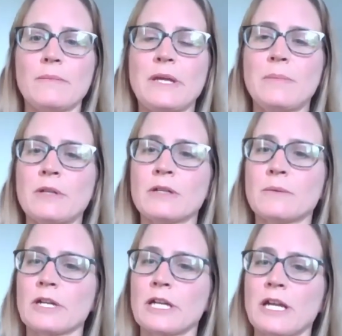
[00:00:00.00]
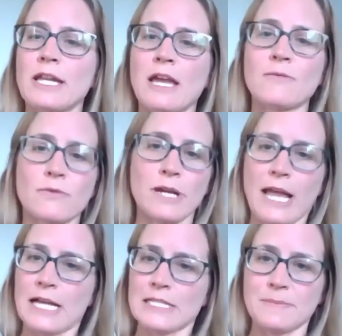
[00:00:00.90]
People are working on every
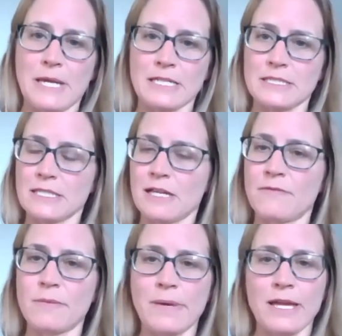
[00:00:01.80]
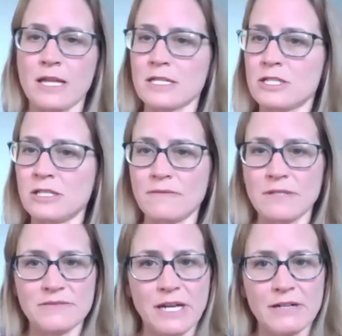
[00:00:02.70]
aspect of the biology of
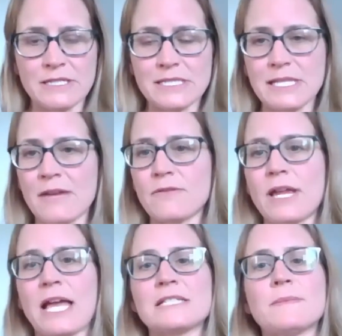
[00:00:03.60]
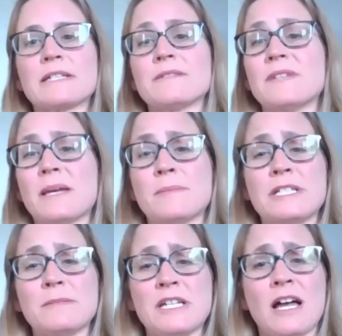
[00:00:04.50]
this virus, every aspect of the
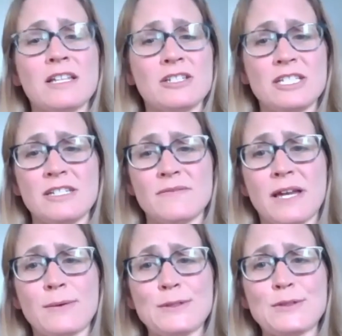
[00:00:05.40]
epidemiology of how it